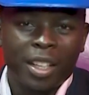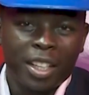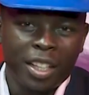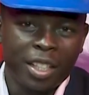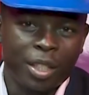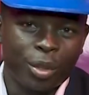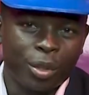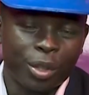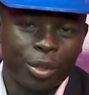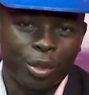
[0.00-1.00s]
it on
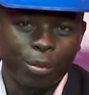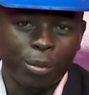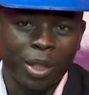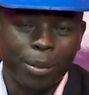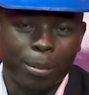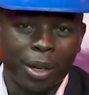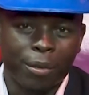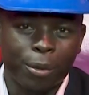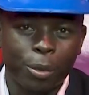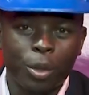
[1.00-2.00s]
our social media
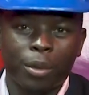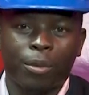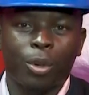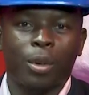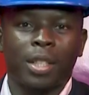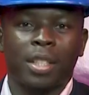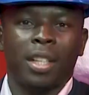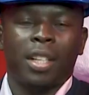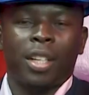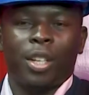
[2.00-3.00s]
platform. You can follow us
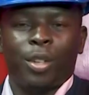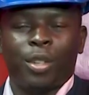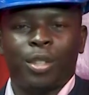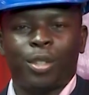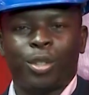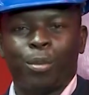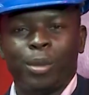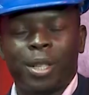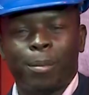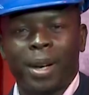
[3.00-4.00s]
on our social
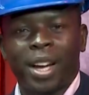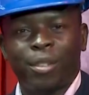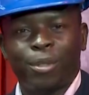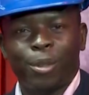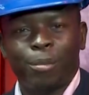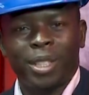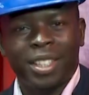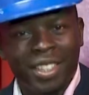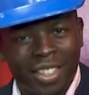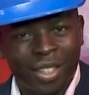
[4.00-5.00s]
media platform,
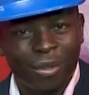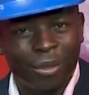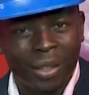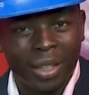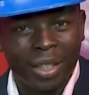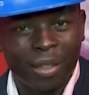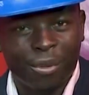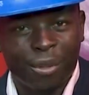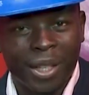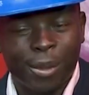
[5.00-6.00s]
DGTV,
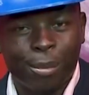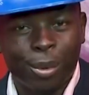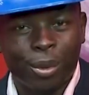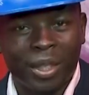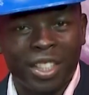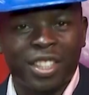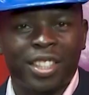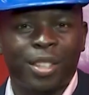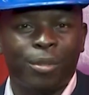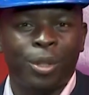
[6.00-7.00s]
Facebook,
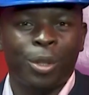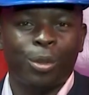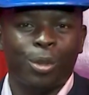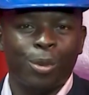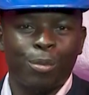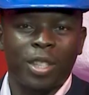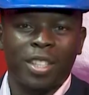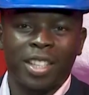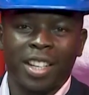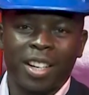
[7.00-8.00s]
DGTV, YouTube,
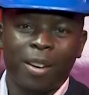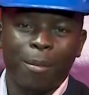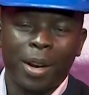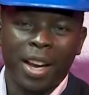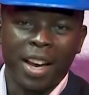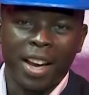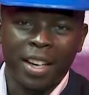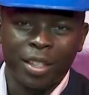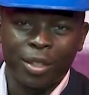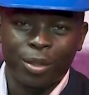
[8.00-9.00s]
Instagram,
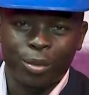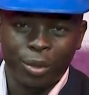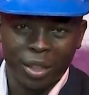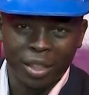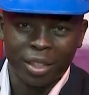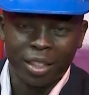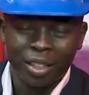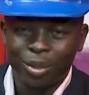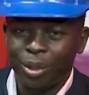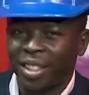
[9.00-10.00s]
and Twitter.
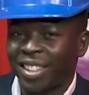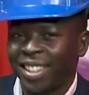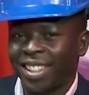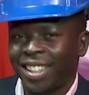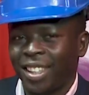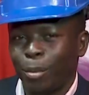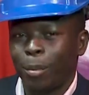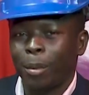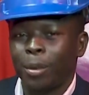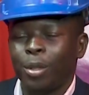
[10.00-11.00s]
We are there.
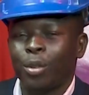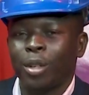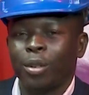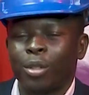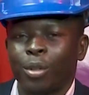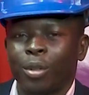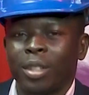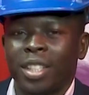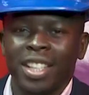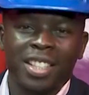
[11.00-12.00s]
Remember, you can also
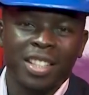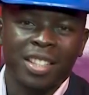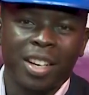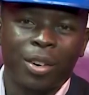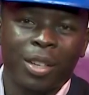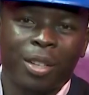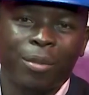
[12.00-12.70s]
text us or give